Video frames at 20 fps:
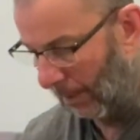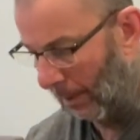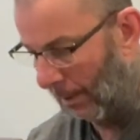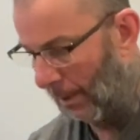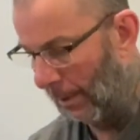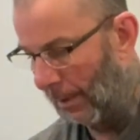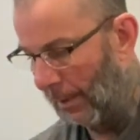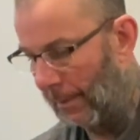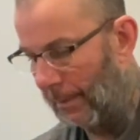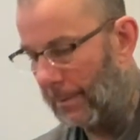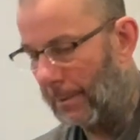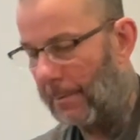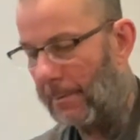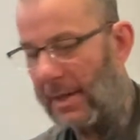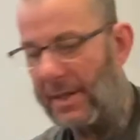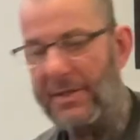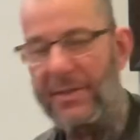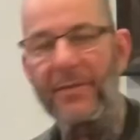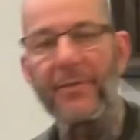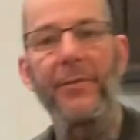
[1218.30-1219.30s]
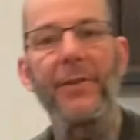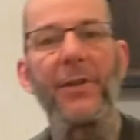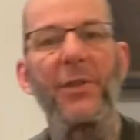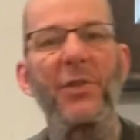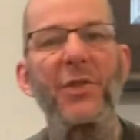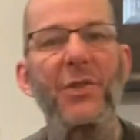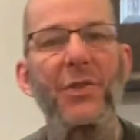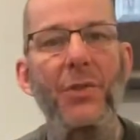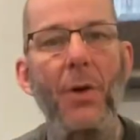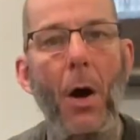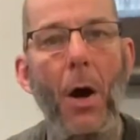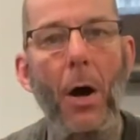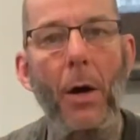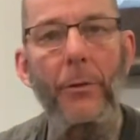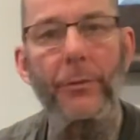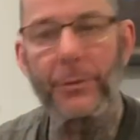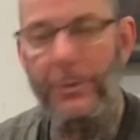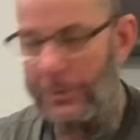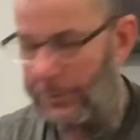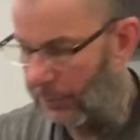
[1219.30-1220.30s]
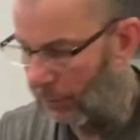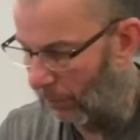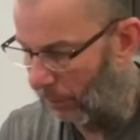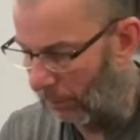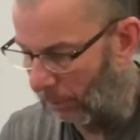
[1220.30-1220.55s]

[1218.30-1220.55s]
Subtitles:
It makes it feel soft too.